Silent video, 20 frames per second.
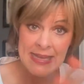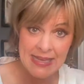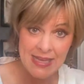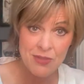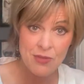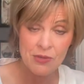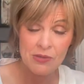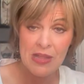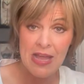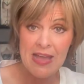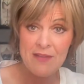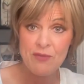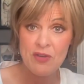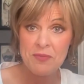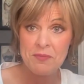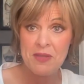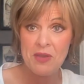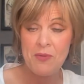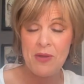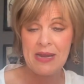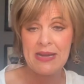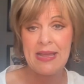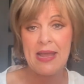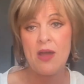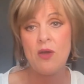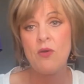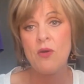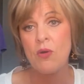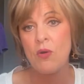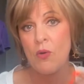either live with me right
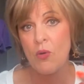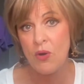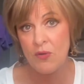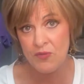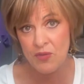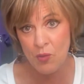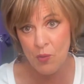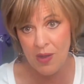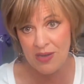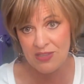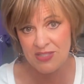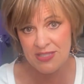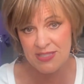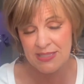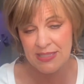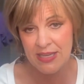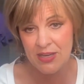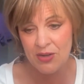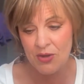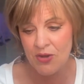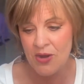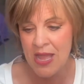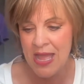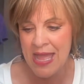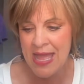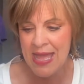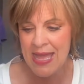now, or if you watch this later,